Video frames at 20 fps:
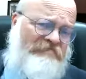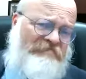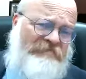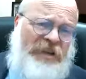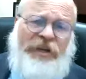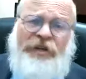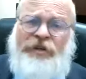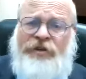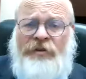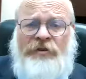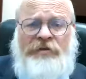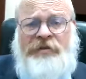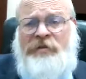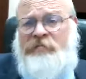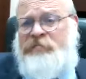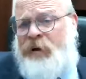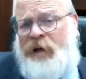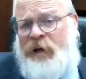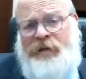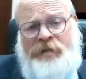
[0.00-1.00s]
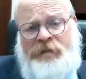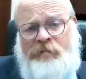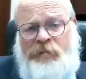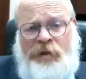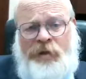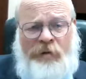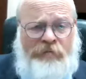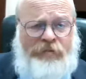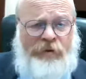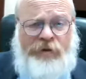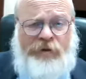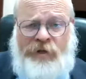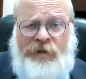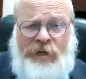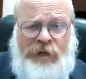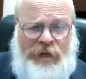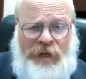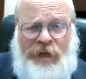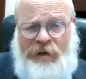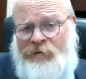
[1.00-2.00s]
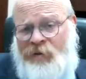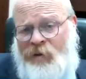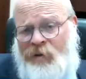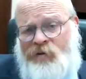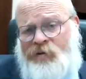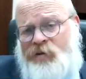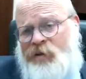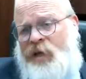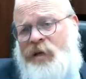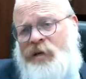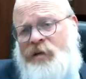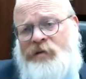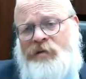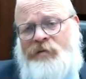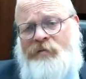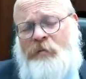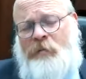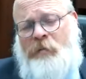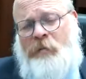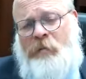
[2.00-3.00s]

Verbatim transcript: teachers that possibly a person can have in those days.